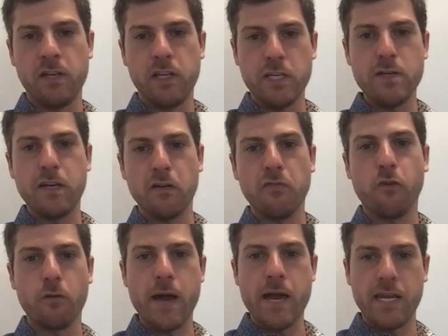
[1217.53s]
You need to
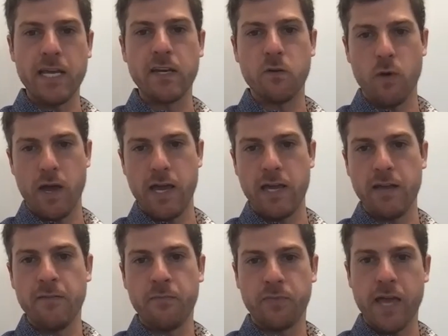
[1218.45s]
format it in a way
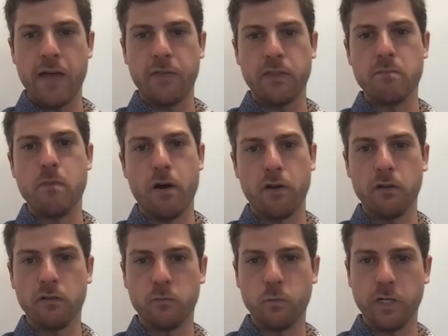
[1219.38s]
that the
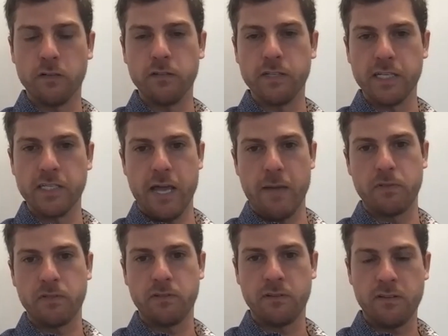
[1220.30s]
model will
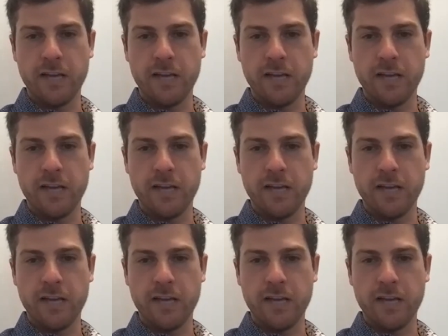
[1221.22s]
accept.